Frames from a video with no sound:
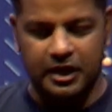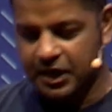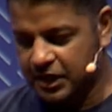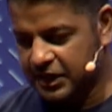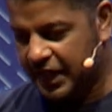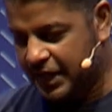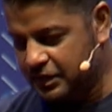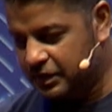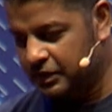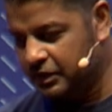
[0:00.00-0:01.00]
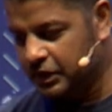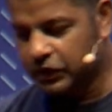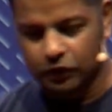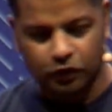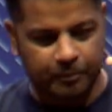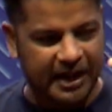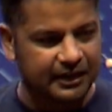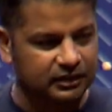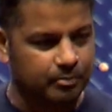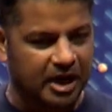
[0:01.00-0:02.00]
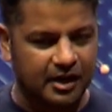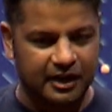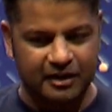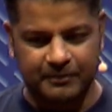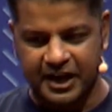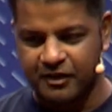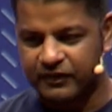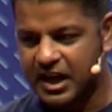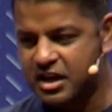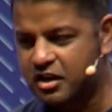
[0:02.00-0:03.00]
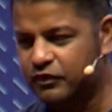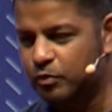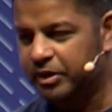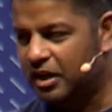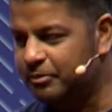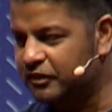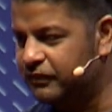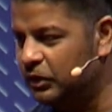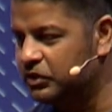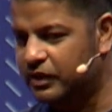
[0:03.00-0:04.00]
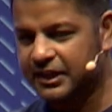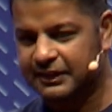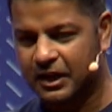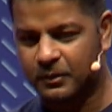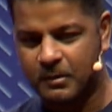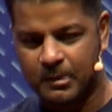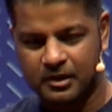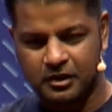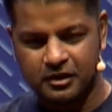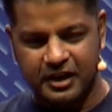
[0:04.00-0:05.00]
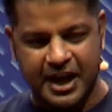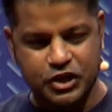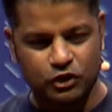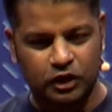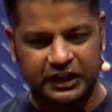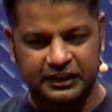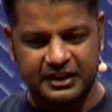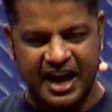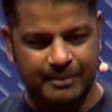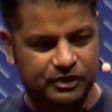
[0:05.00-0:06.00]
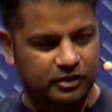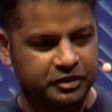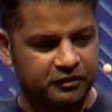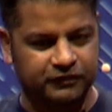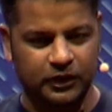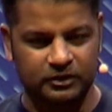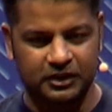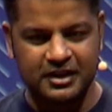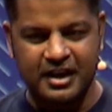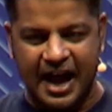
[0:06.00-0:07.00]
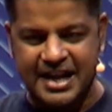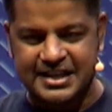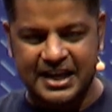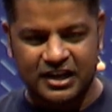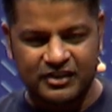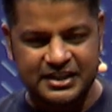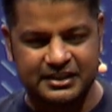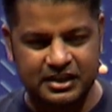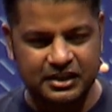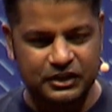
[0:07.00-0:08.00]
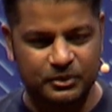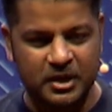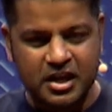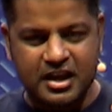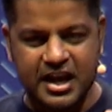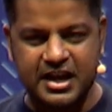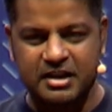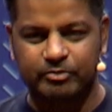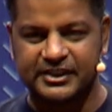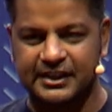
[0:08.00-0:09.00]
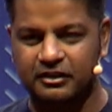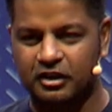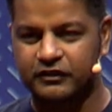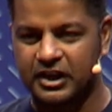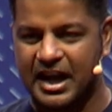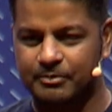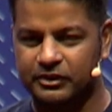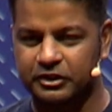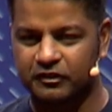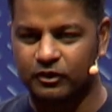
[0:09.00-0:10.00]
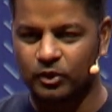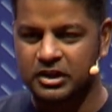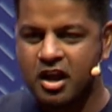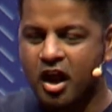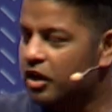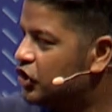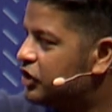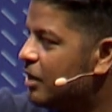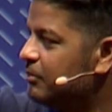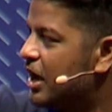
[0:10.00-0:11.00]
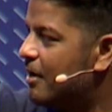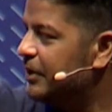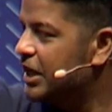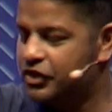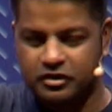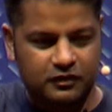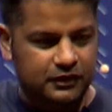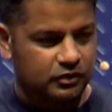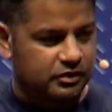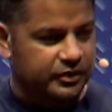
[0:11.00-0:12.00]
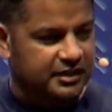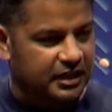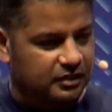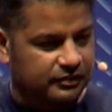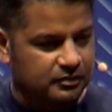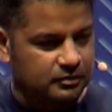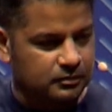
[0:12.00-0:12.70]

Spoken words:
And in the end, you look back at the paradigm, and if any of you pick up your phones right now, and you look at the apps your phone, I guarantee you 80% of your apps on your phone are some combination of those three things.